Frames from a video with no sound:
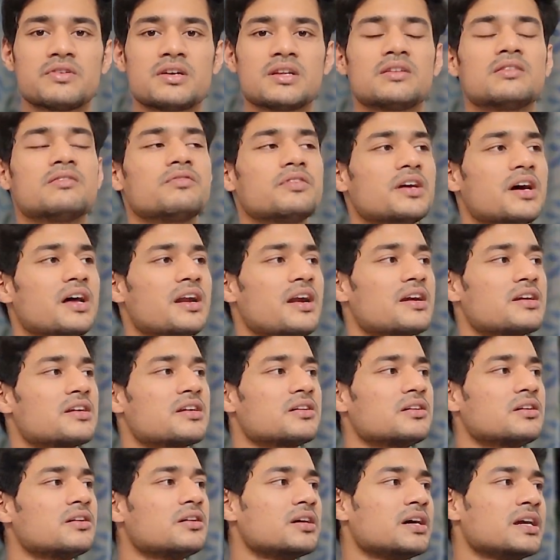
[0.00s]
when we are
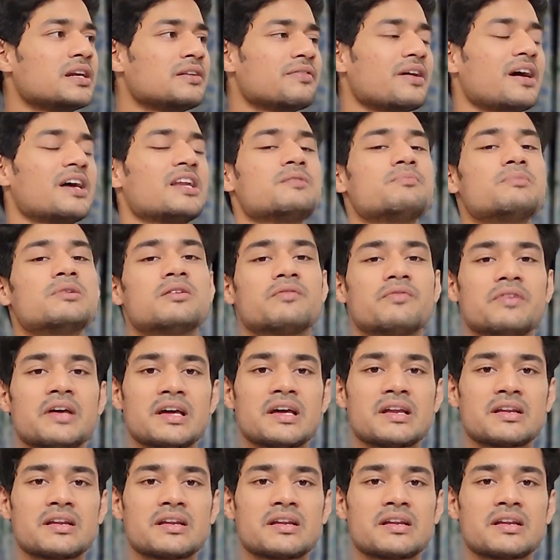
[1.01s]
at an environment